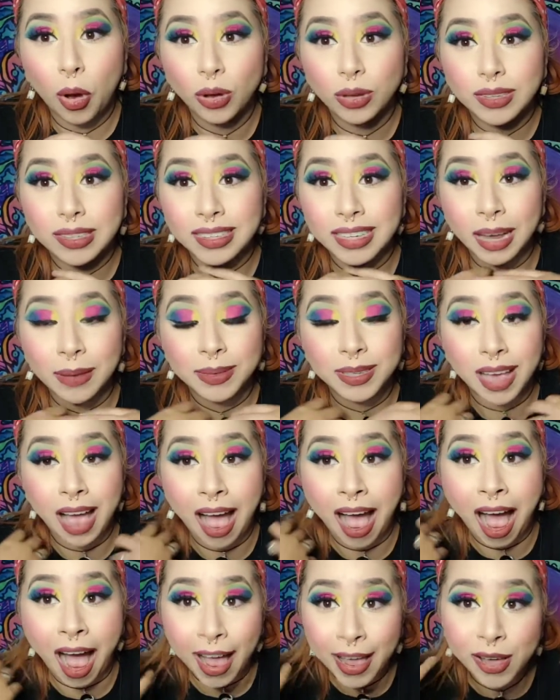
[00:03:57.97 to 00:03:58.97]
steps
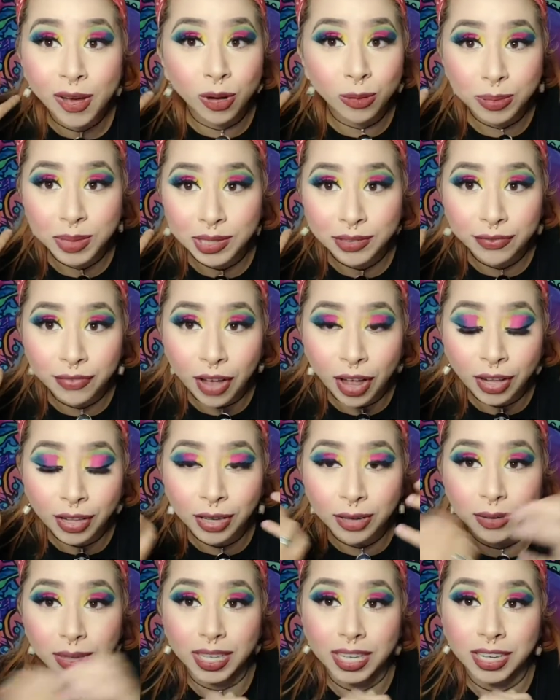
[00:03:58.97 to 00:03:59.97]
I hope to follow